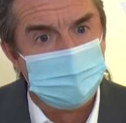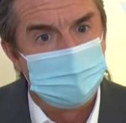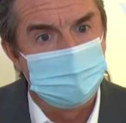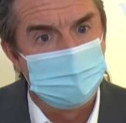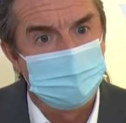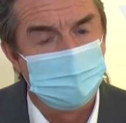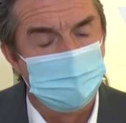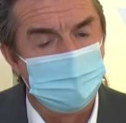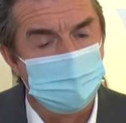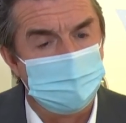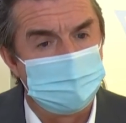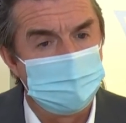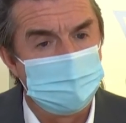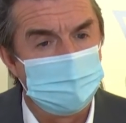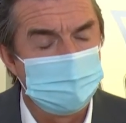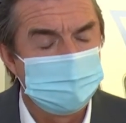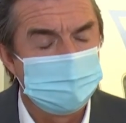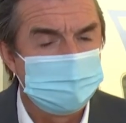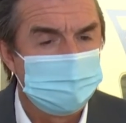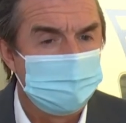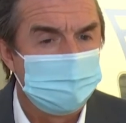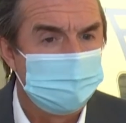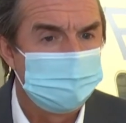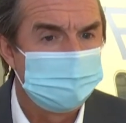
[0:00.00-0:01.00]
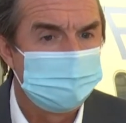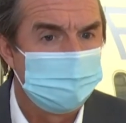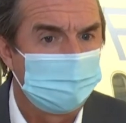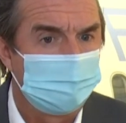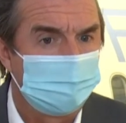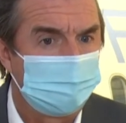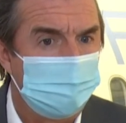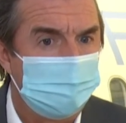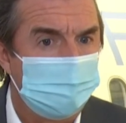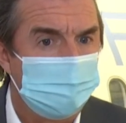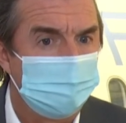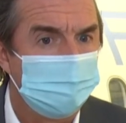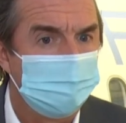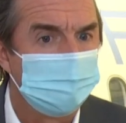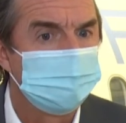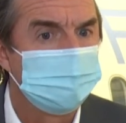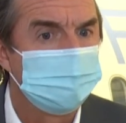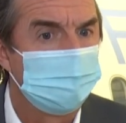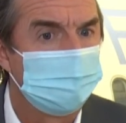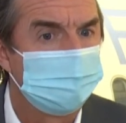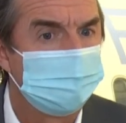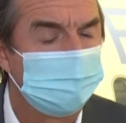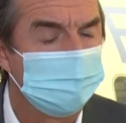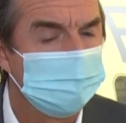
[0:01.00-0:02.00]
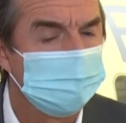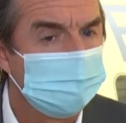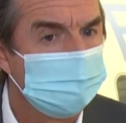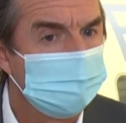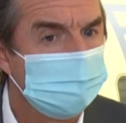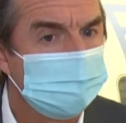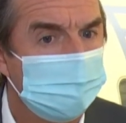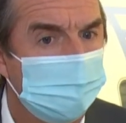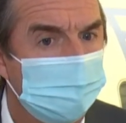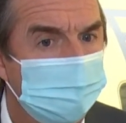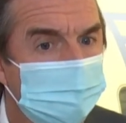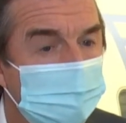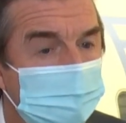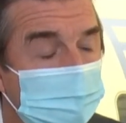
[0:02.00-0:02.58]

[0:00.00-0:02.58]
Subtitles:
The second thing is that we can observe also some